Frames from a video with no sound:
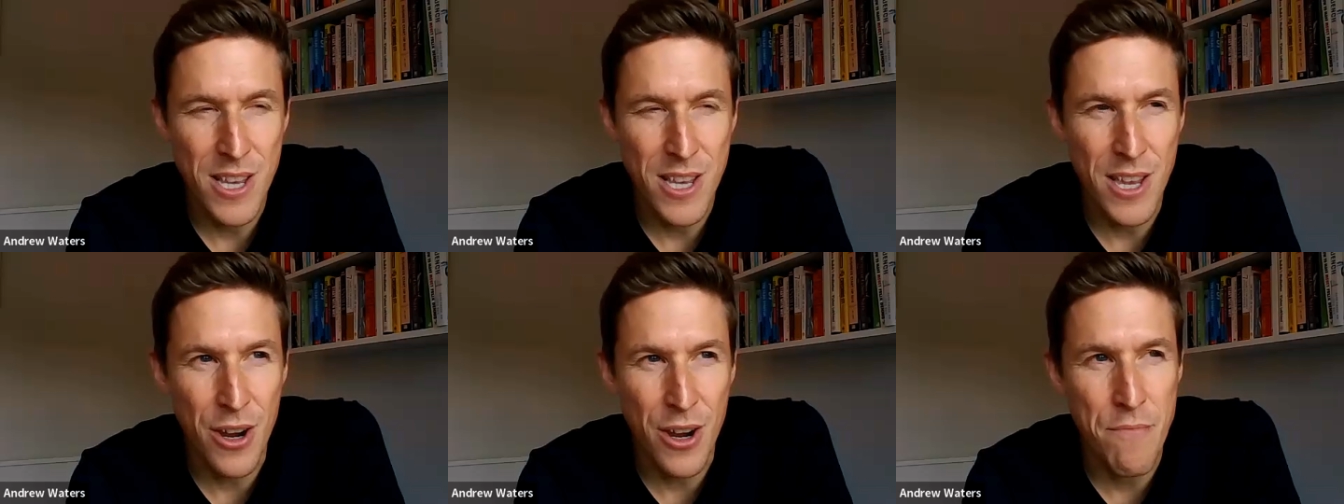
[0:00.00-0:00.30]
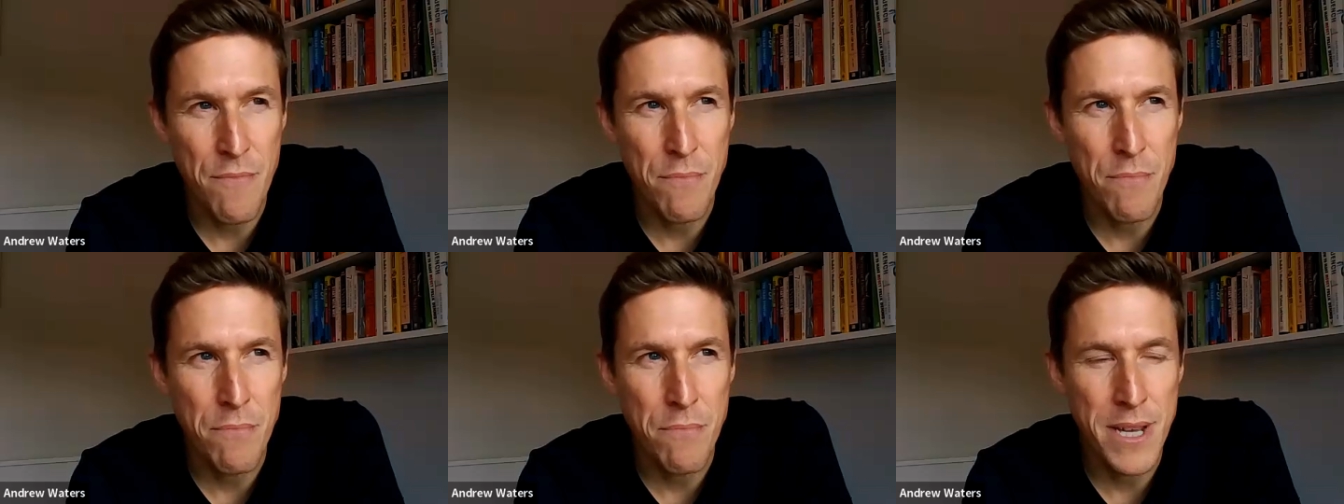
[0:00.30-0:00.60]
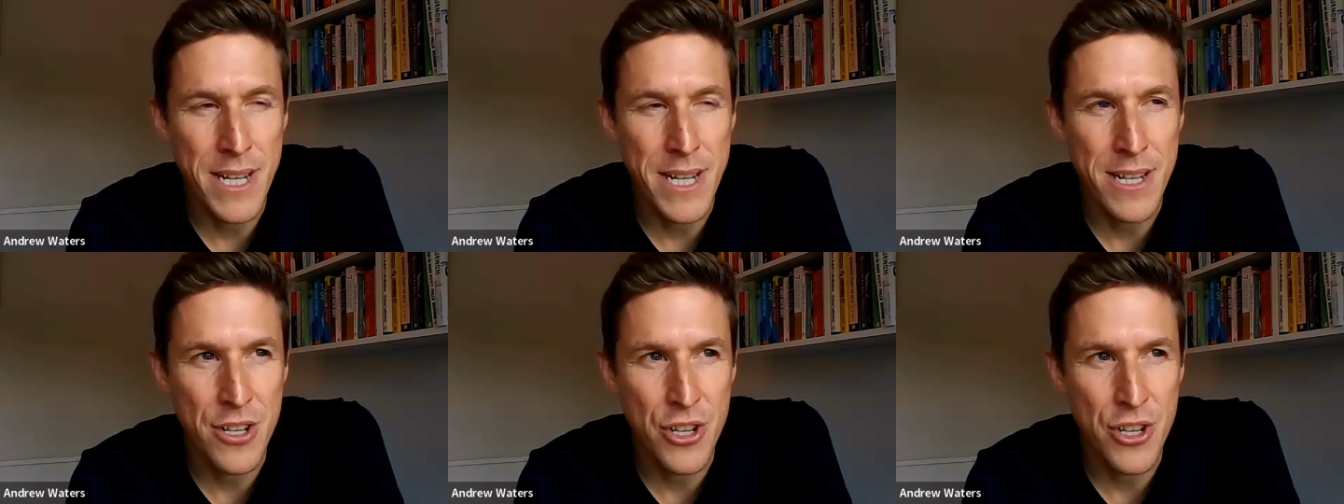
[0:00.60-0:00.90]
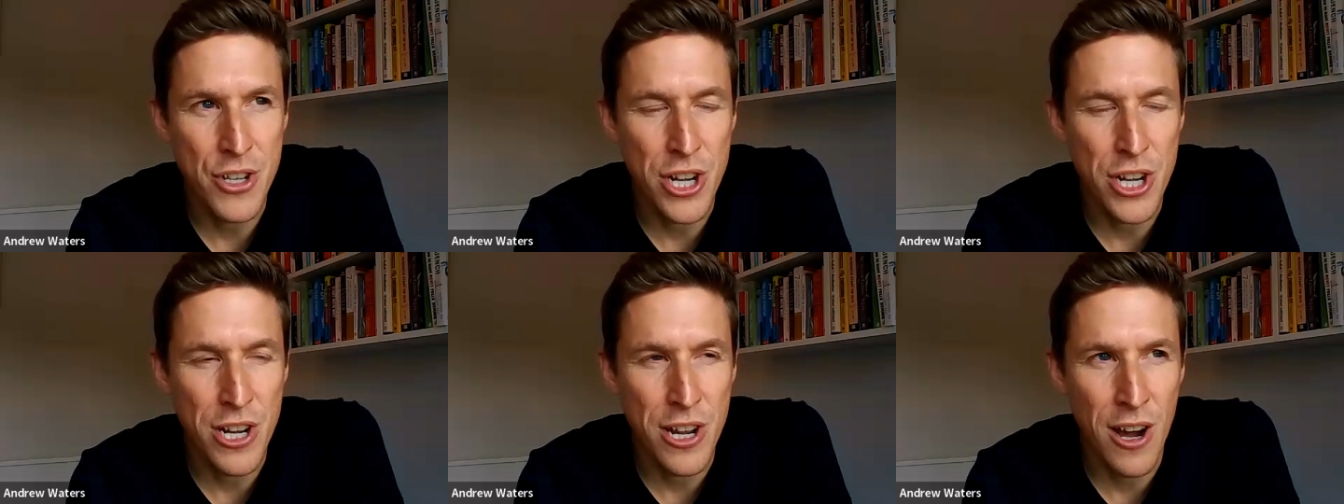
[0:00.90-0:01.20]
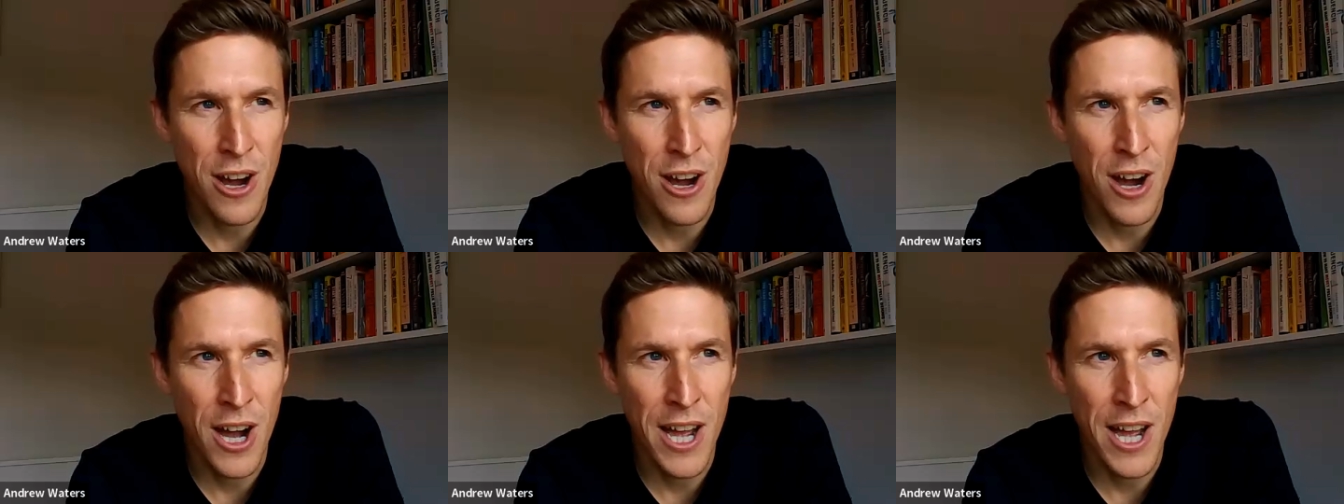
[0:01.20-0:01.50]
kind of
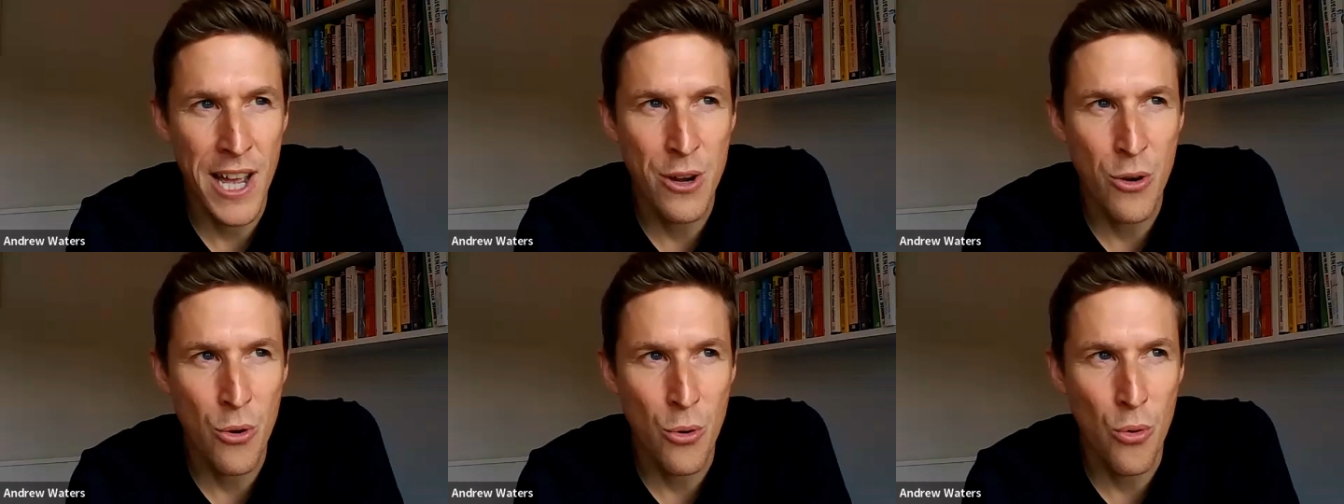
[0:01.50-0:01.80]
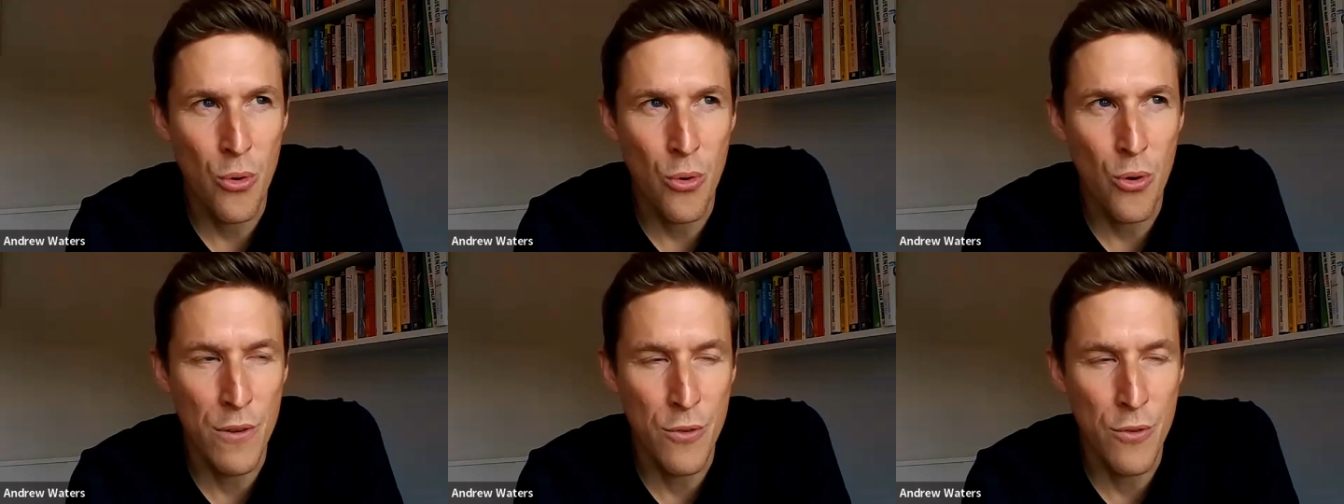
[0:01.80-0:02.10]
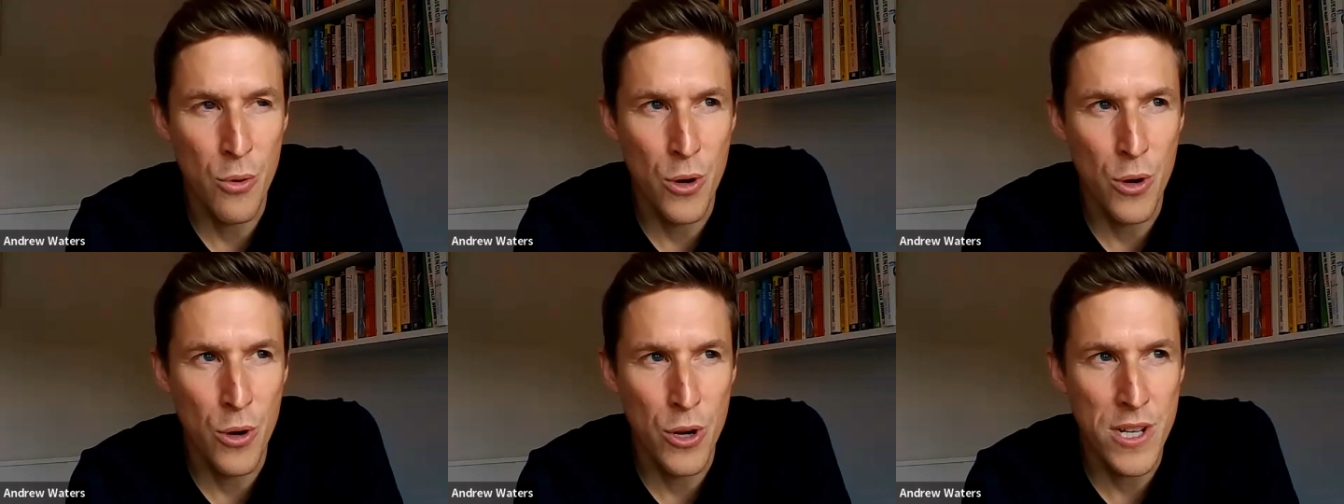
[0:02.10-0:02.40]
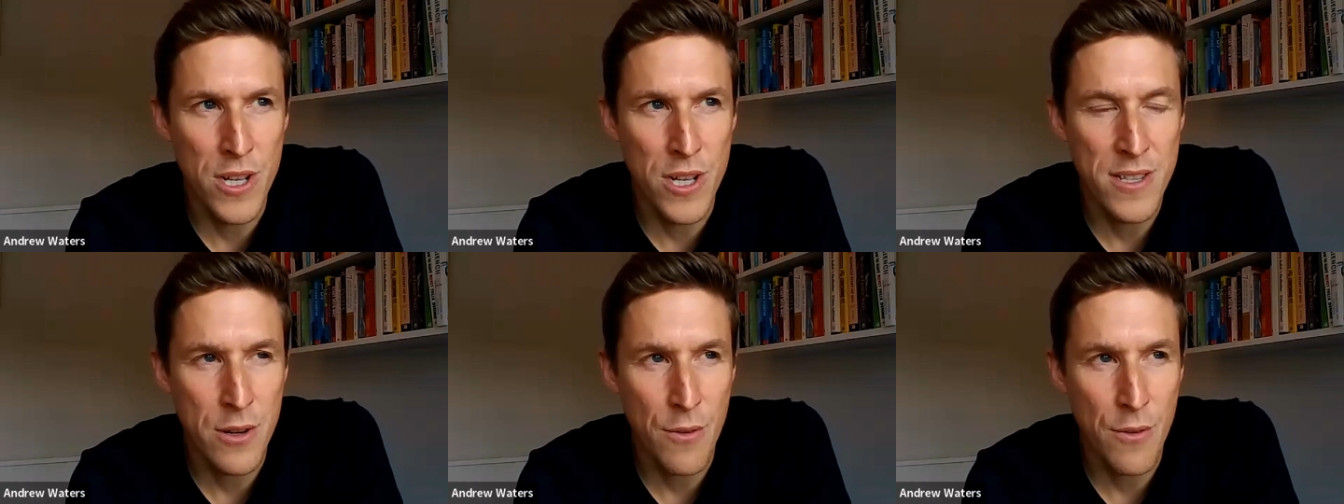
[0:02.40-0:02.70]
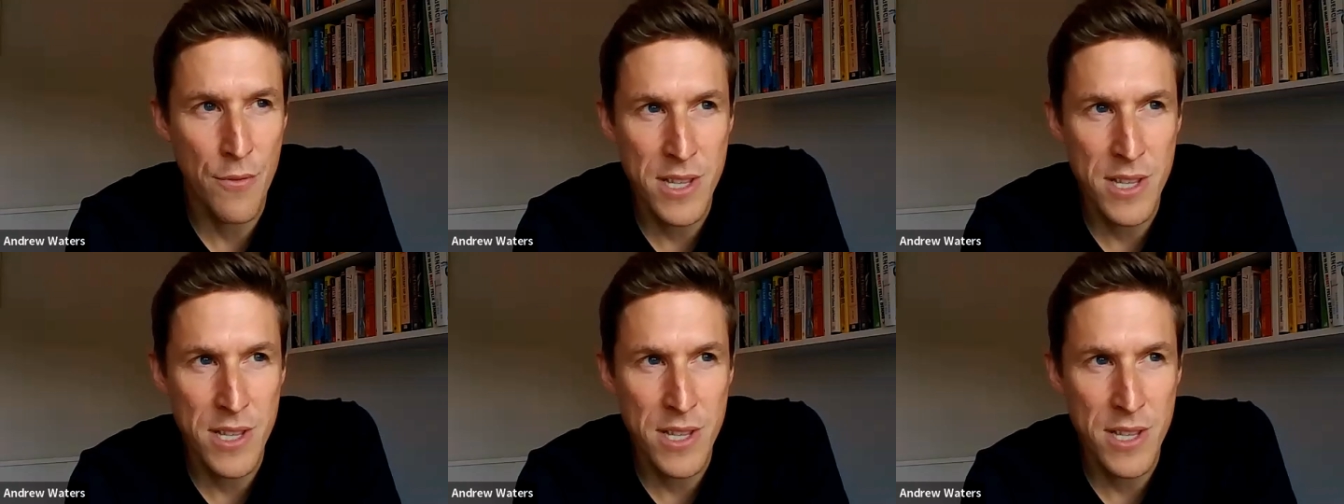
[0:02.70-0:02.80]
mid-July, all of August.